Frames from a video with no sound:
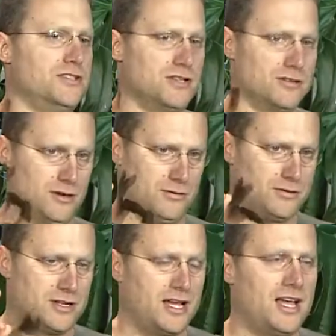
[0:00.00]
zero.
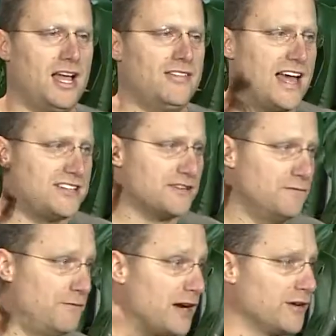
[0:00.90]
And that is a
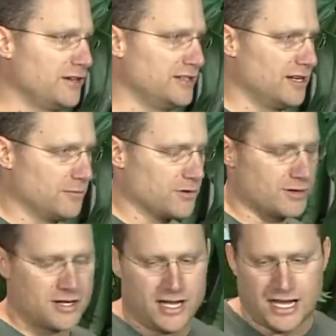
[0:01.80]
very good number.